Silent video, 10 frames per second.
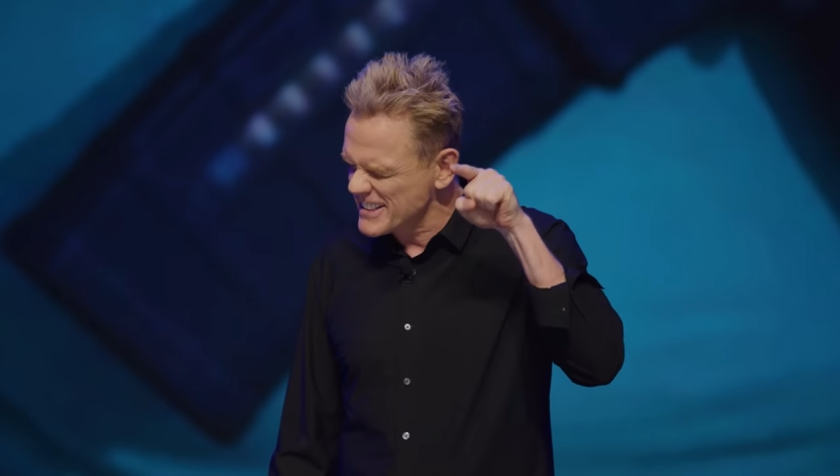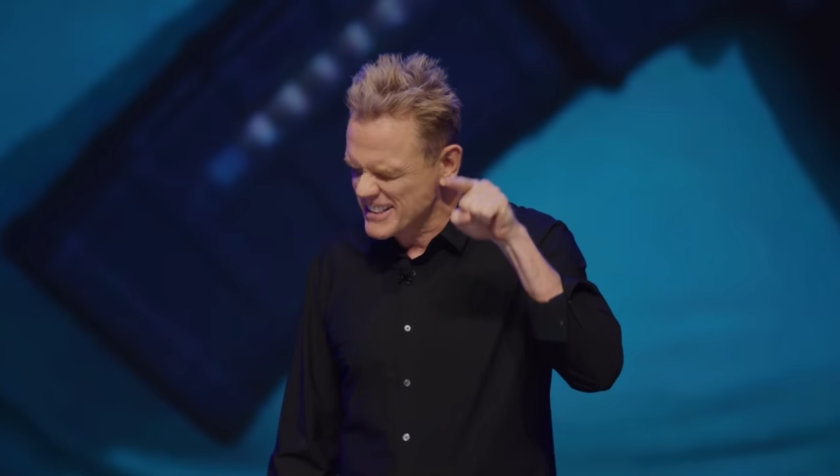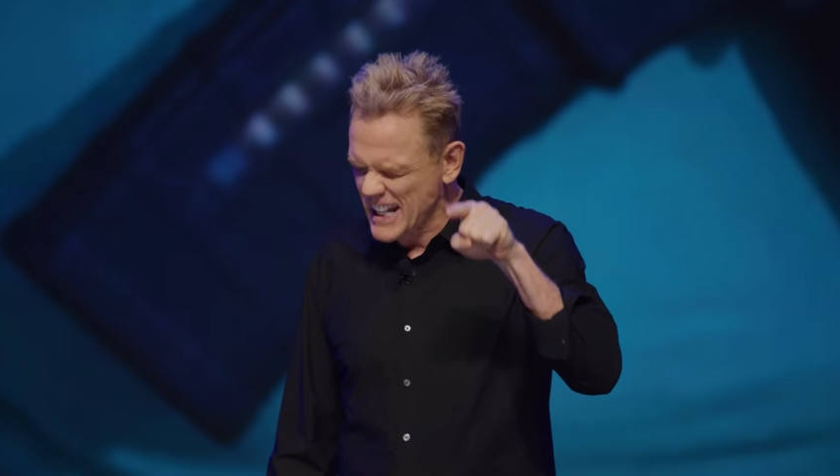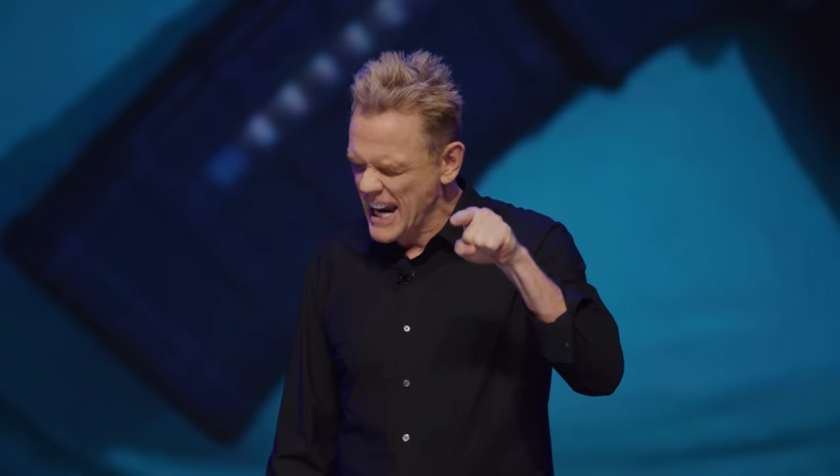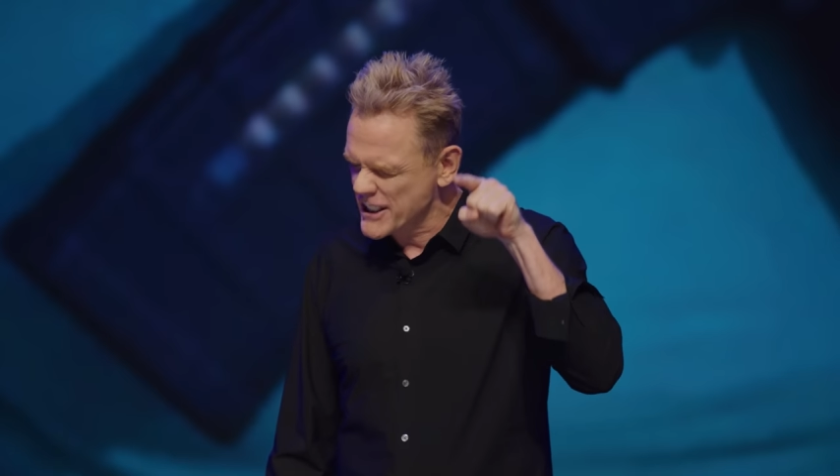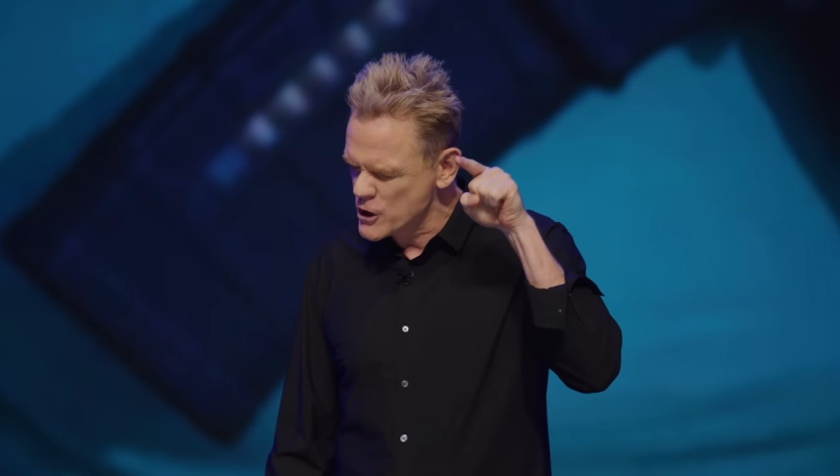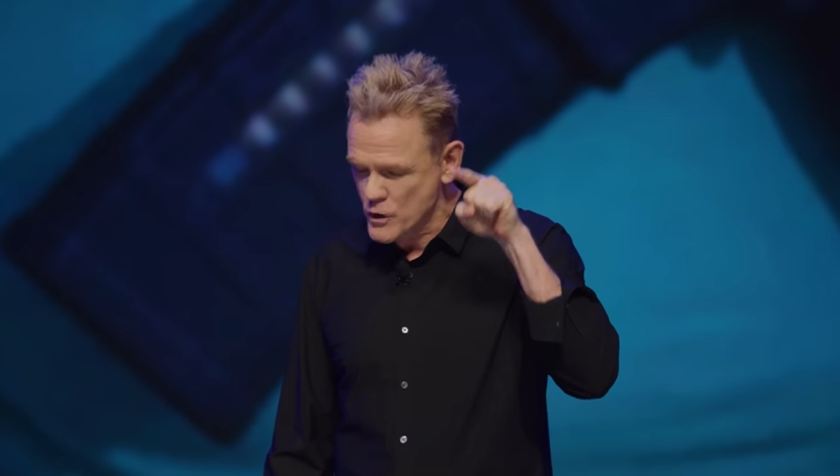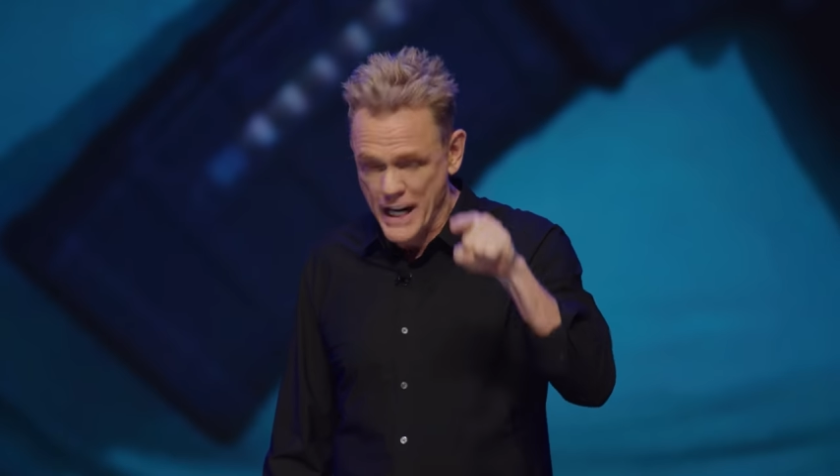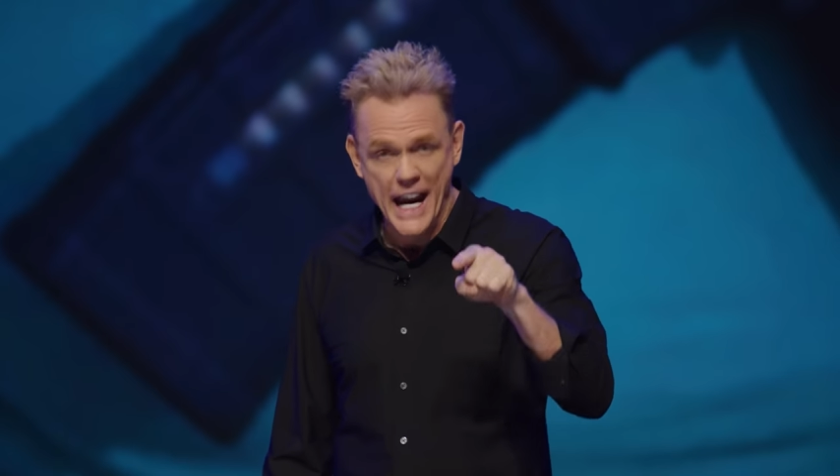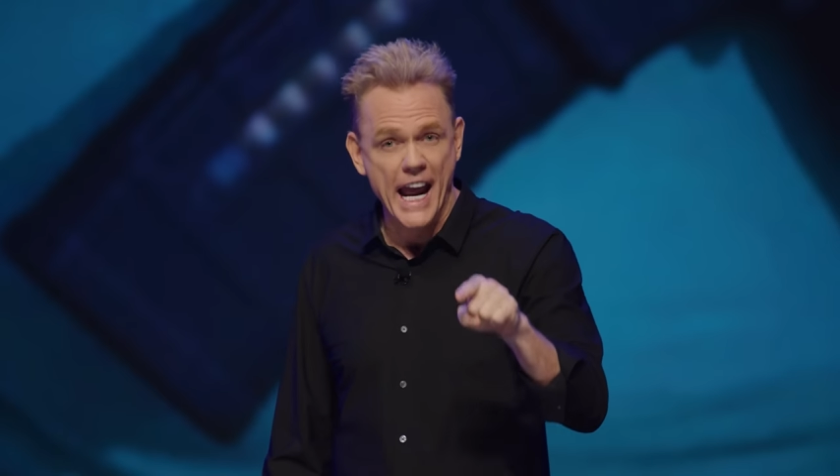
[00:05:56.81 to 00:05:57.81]
skank
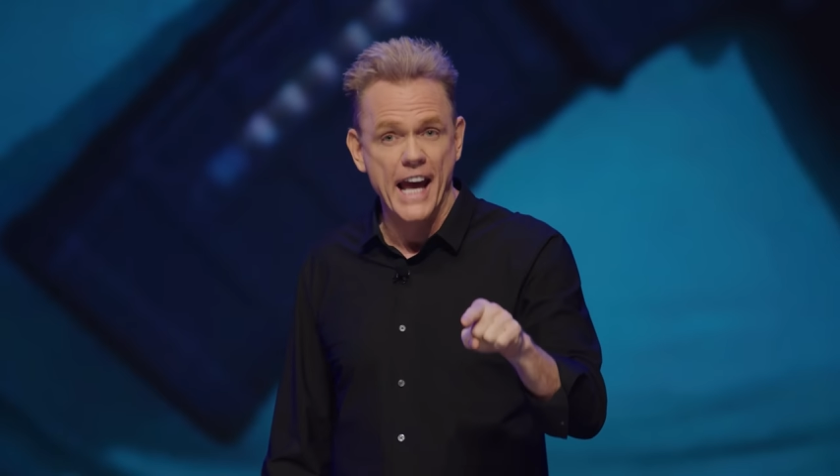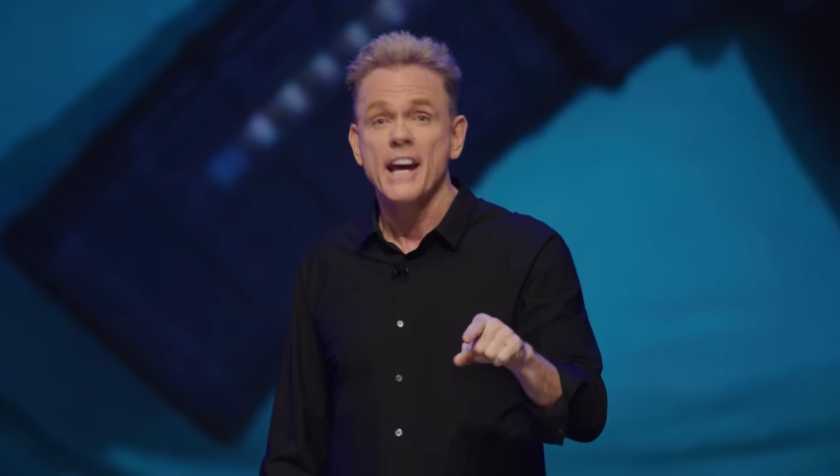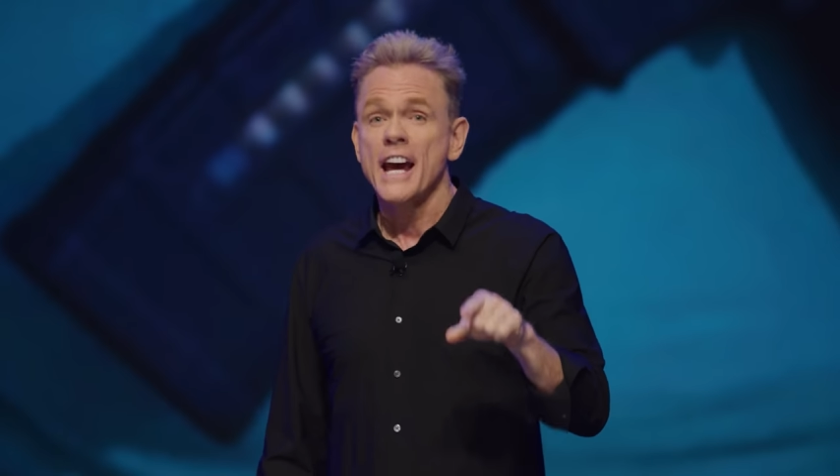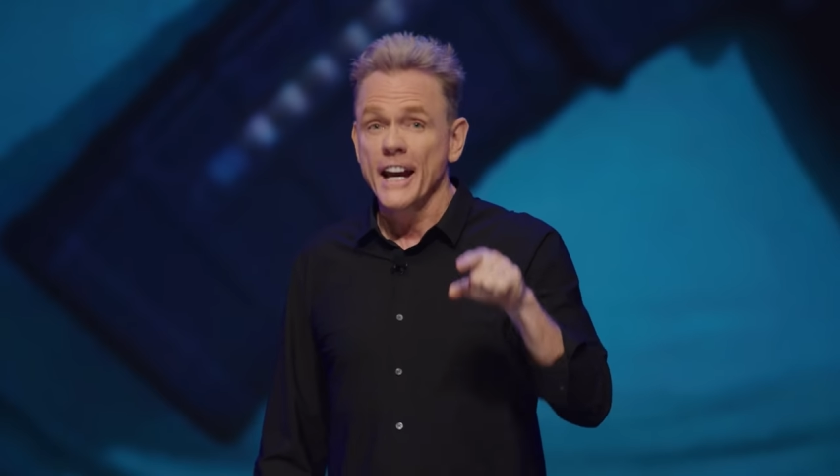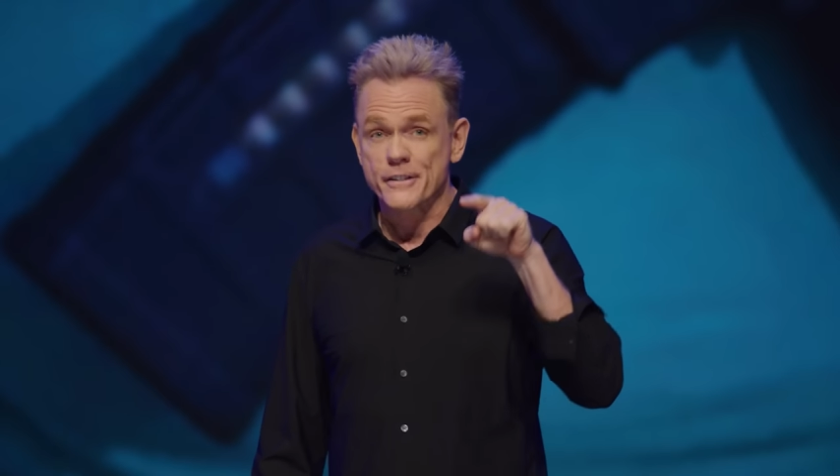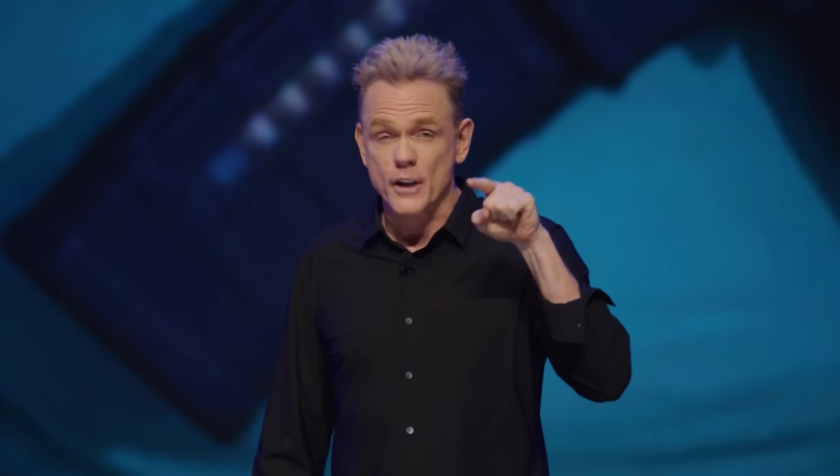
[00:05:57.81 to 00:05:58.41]
you can and